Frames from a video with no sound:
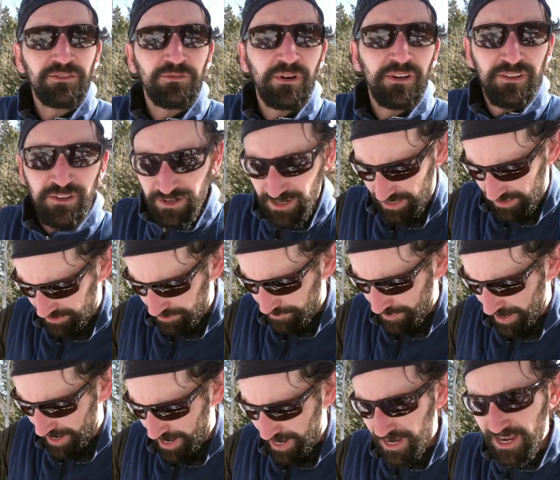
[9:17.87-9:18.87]
to whether or not to
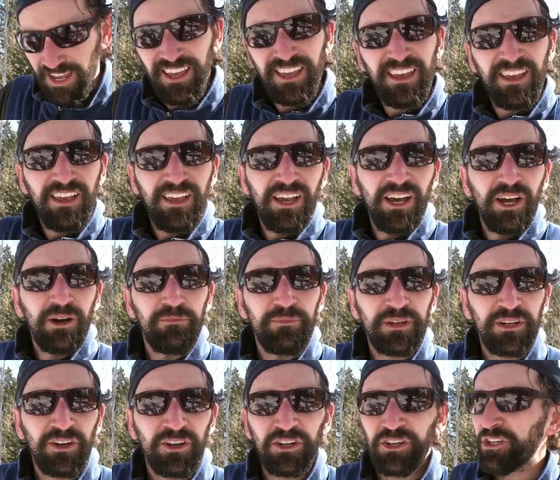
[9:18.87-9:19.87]
buy a
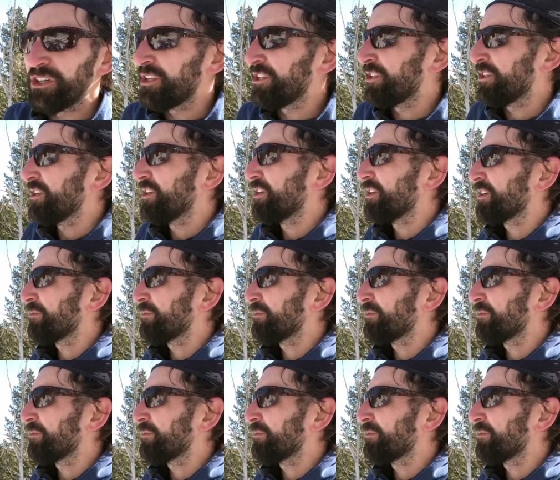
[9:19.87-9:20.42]
bigger gun